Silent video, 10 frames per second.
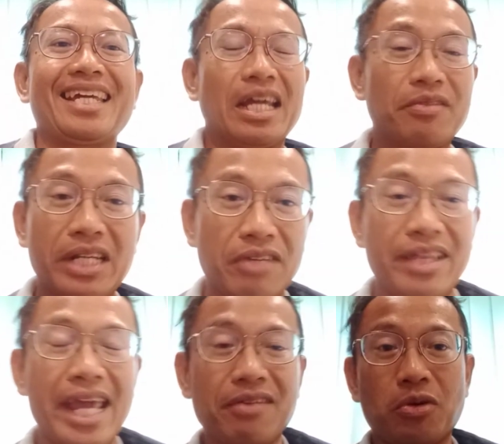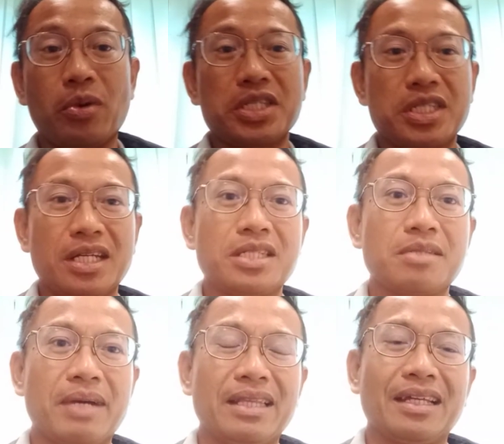even if they have questions,
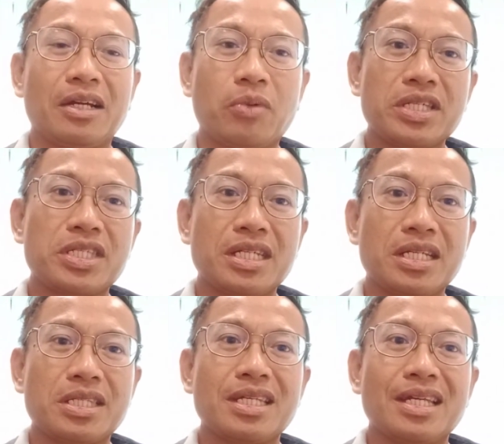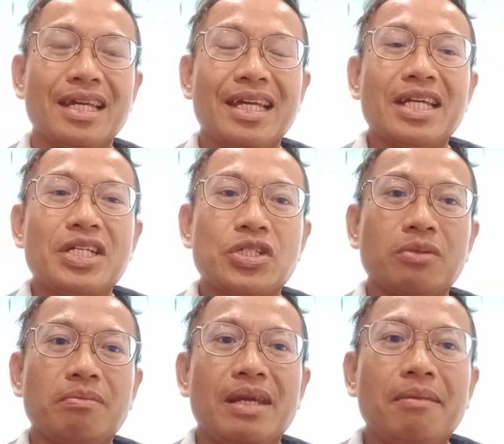but the questions
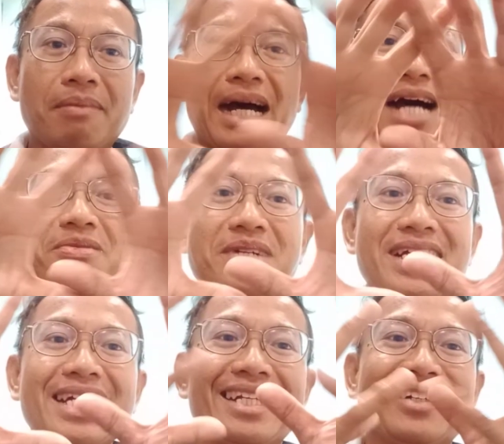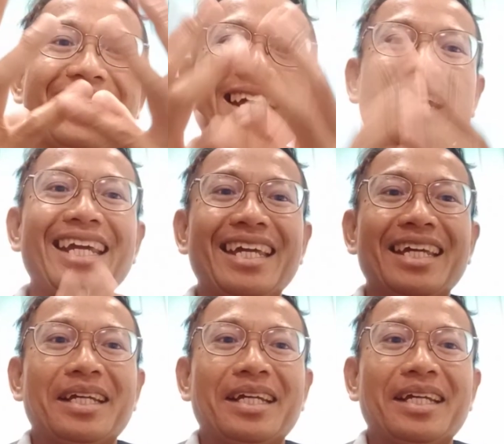should be bounded, okay,